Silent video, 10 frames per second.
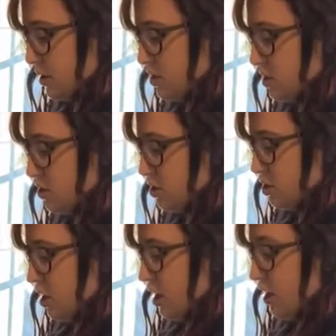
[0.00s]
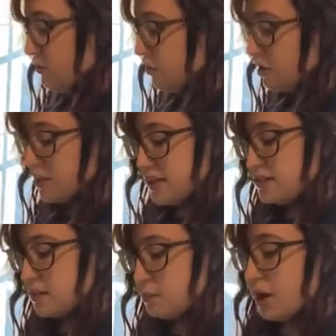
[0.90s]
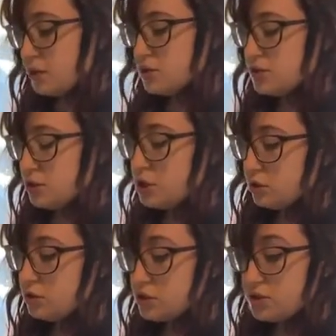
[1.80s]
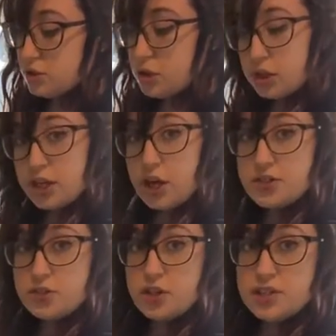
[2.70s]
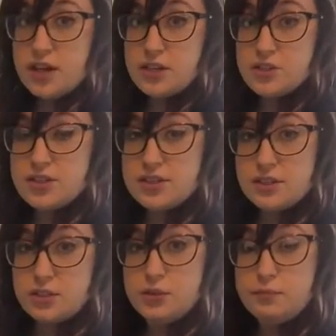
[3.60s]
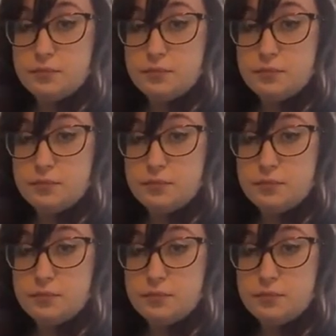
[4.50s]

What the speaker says: dish. And if you're in the Instant Pot, you're still cooking on saute. You're still